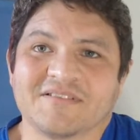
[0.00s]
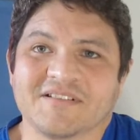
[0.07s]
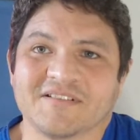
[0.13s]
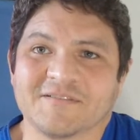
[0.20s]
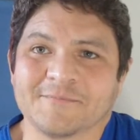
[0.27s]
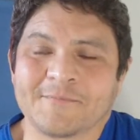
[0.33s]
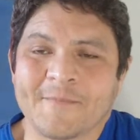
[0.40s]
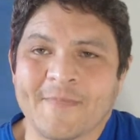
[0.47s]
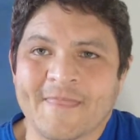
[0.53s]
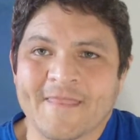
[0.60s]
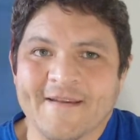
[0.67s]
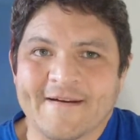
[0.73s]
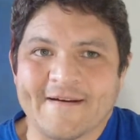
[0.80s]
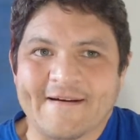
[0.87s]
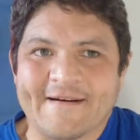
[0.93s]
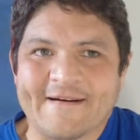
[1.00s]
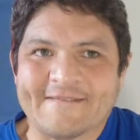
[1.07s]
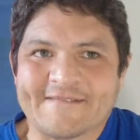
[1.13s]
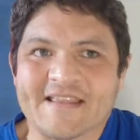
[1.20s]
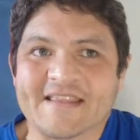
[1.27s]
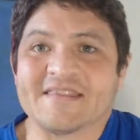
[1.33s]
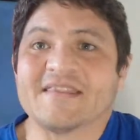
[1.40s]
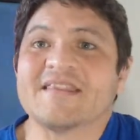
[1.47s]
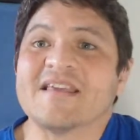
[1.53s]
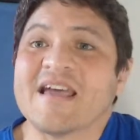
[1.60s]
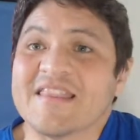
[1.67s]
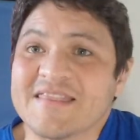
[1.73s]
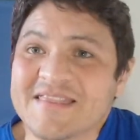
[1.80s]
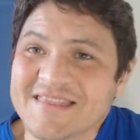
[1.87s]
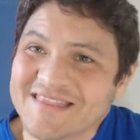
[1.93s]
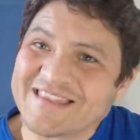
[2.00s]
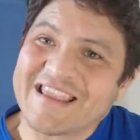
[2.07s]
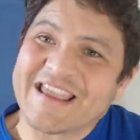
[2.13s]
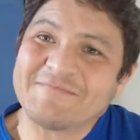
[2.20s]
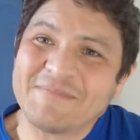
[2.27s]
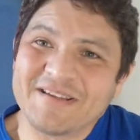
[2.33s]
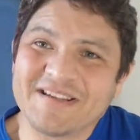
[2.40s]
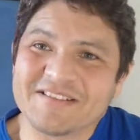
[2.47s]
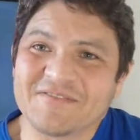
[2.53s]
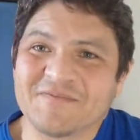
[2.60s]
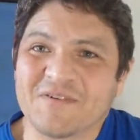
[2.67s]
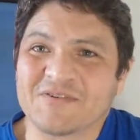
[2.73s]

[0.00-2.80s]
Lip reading: So then and because